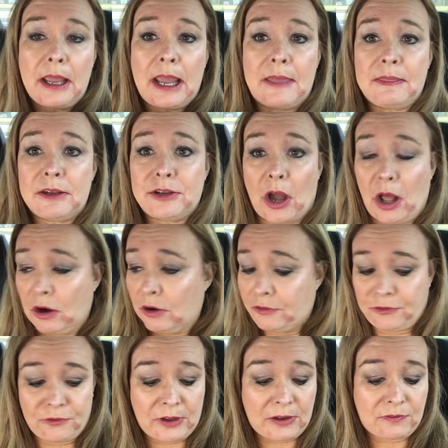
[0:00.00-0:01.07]
and the
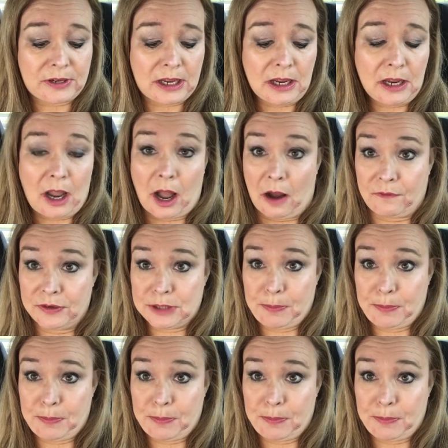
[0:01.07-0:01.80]
$1.50 off of